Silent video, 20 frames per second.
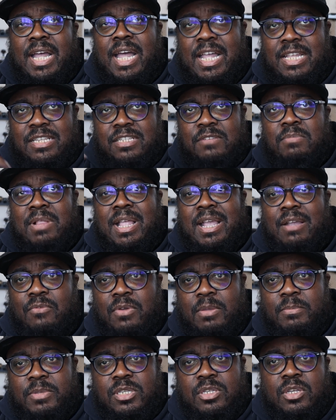kinds of black
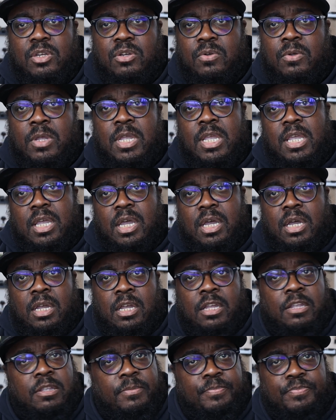women. So
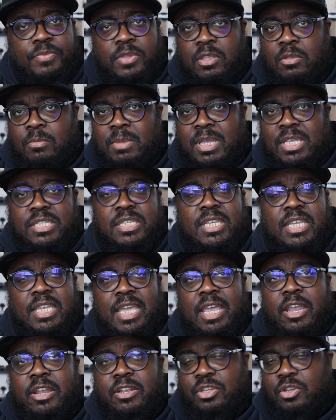you may see
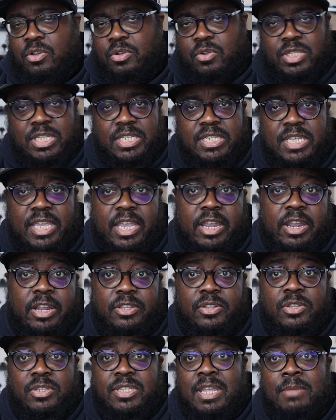you're going to see
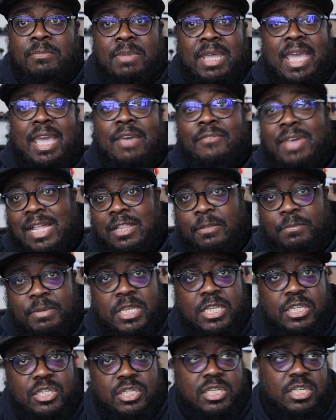characters that may have
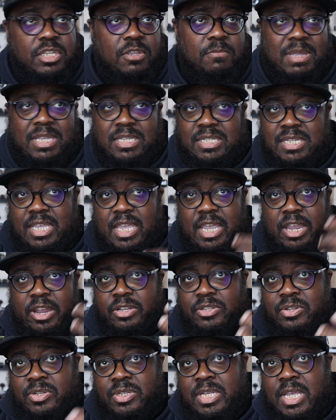alopecia. You may see
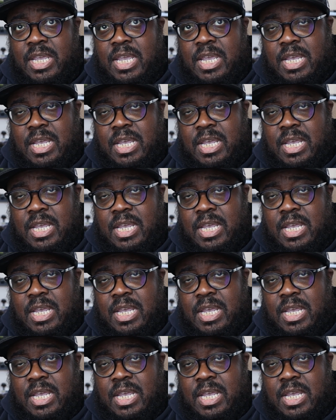characters,